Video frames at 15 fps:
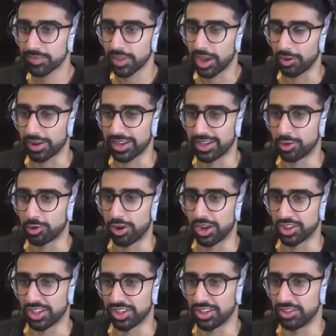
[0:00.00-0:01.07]
I reckon he'll
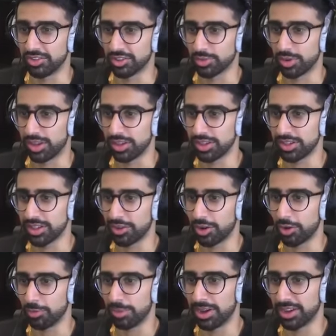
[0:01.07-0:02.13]
crash into you as well. You don't
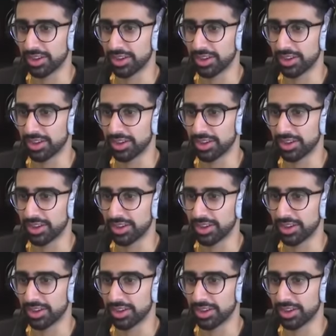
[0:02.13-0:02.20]
hold Yeah, back. I